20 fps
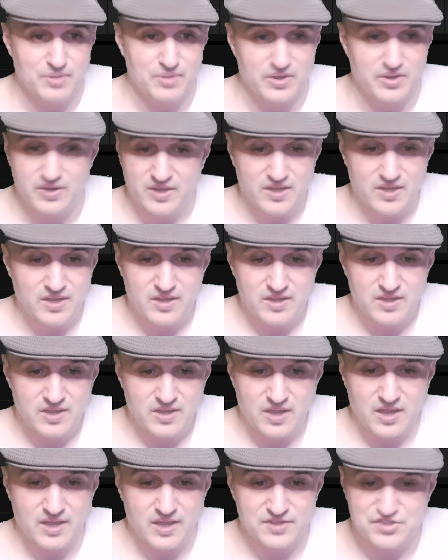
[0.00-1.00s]
But
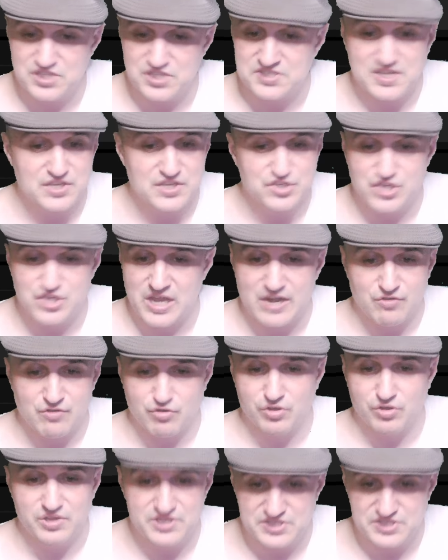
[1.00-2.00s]
uh, just in
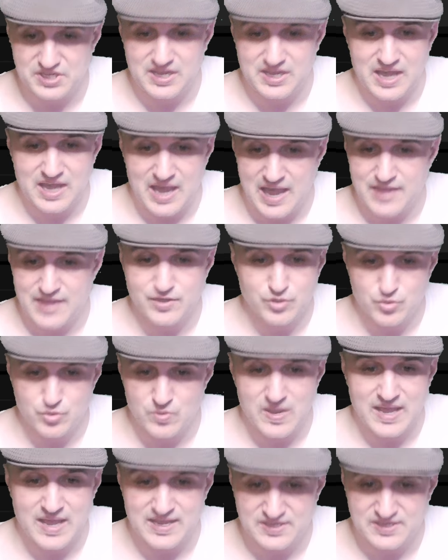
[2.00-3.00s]
general, he's a guy who
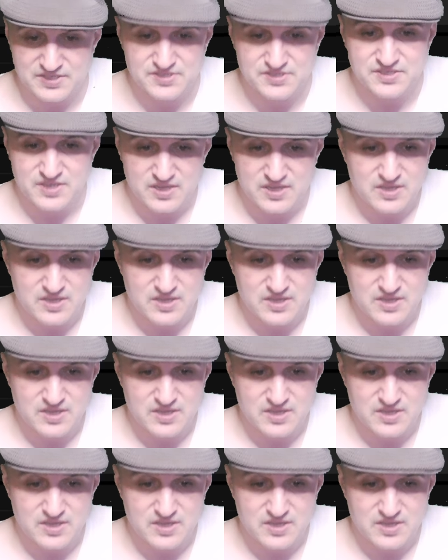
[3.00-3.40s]
has